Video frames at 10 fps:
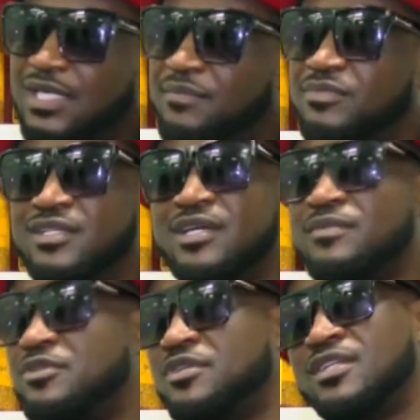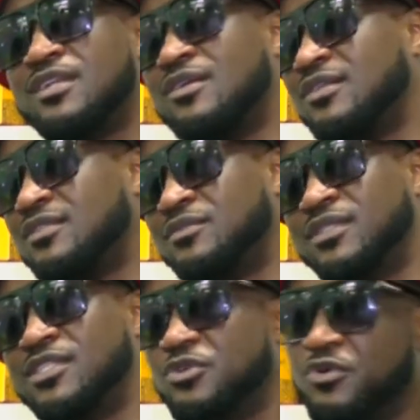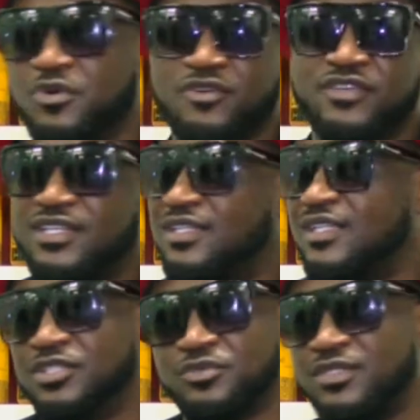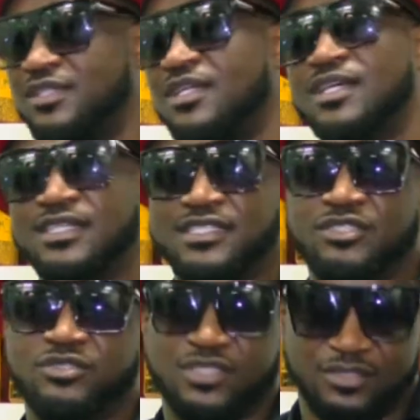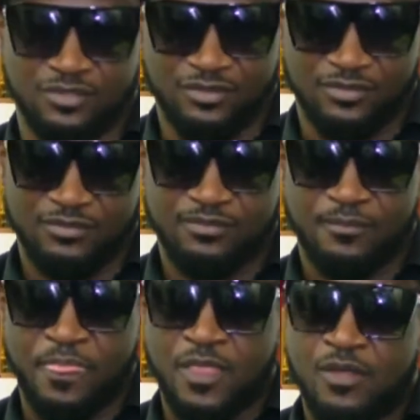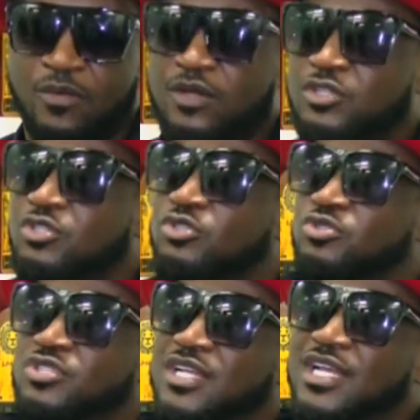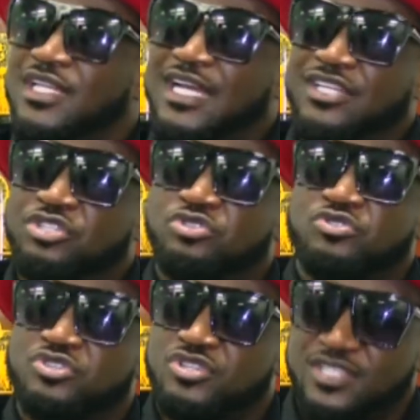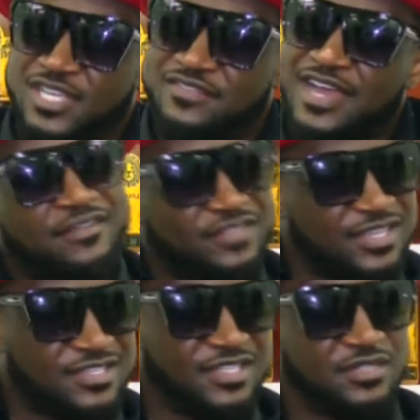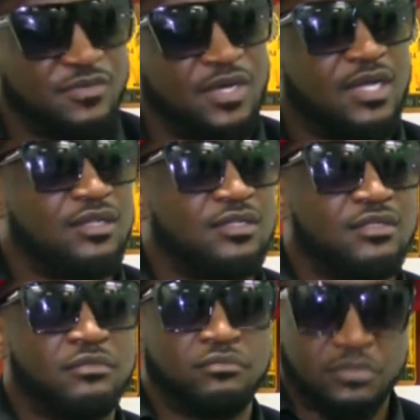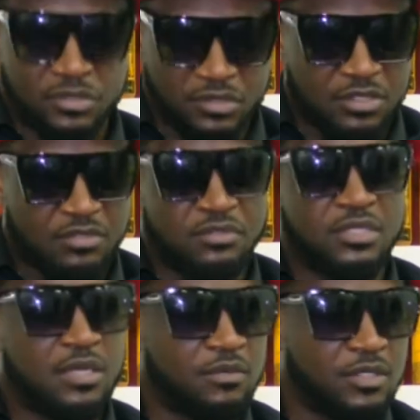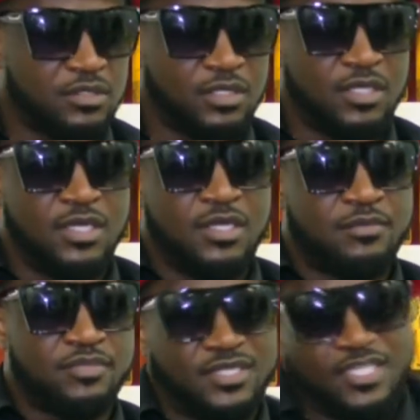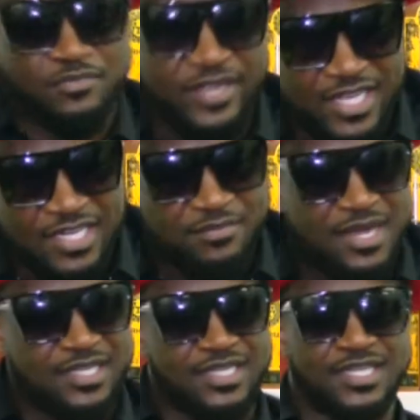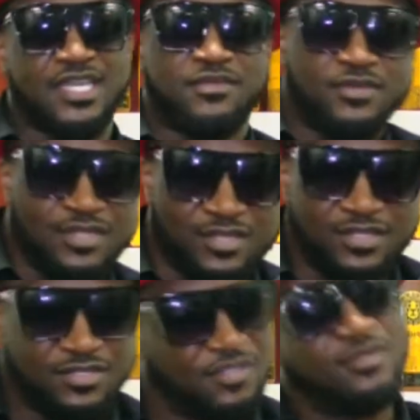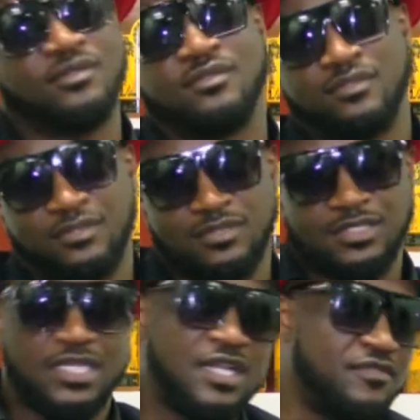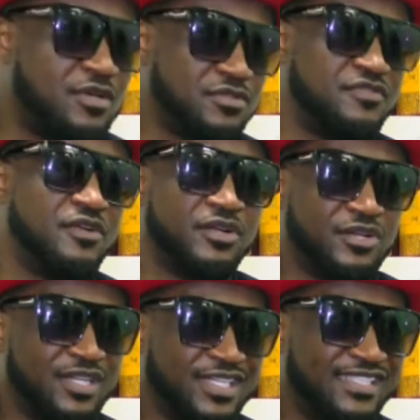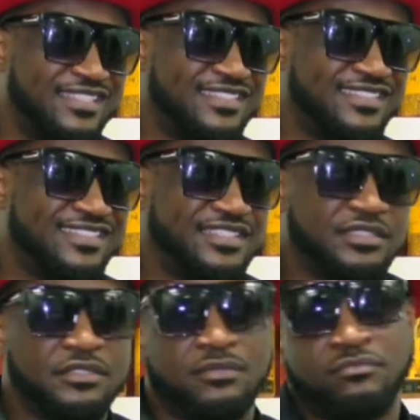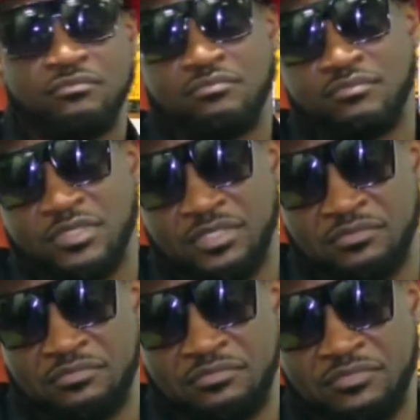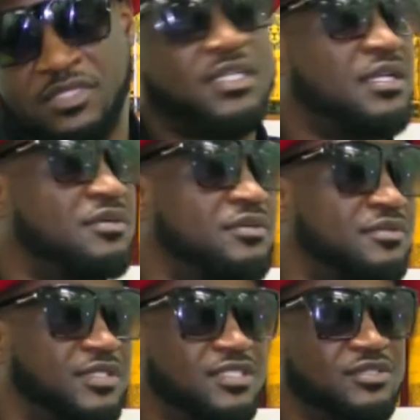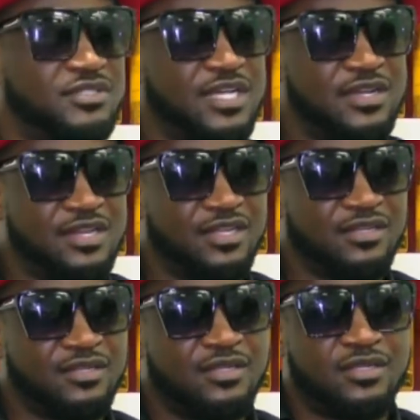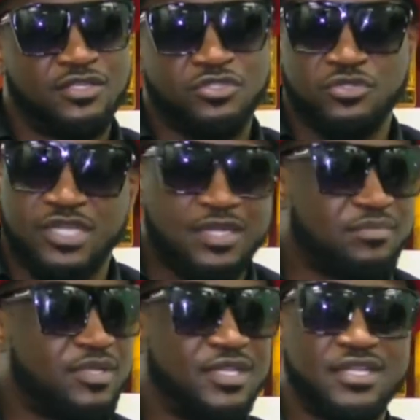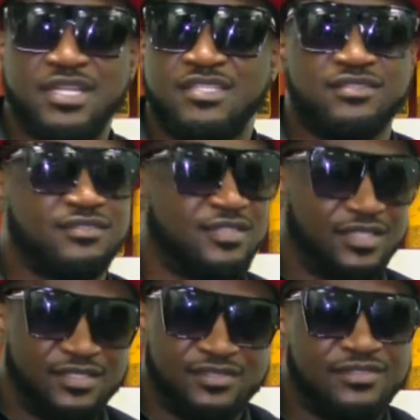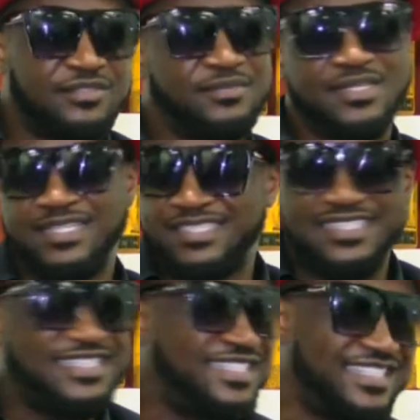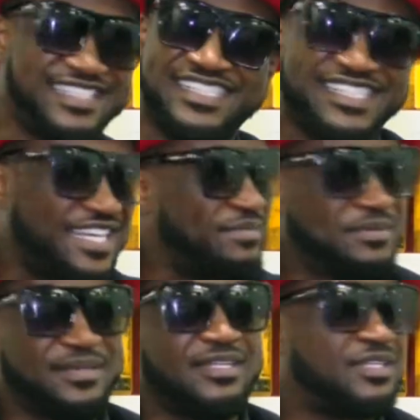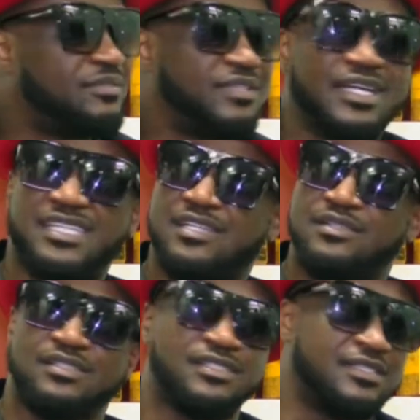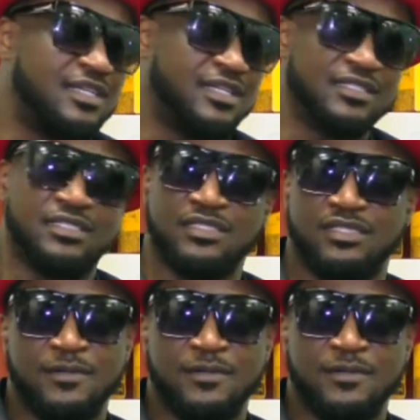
I'm doing, I've been doing a lot with this whole COVID, and I just want to, you know, I said, okay, cool. Why don't you use that and introduce yourself after a certain while? It's okay, cool. Like what? Peter is bringing it back again. And uh, they said, no, tell everyone to follow your lead. So, mm, okay, cool. What's it going to sound like? So started playing the next thing. Hello, Mali, he came up and, uh, and that was it. And uh,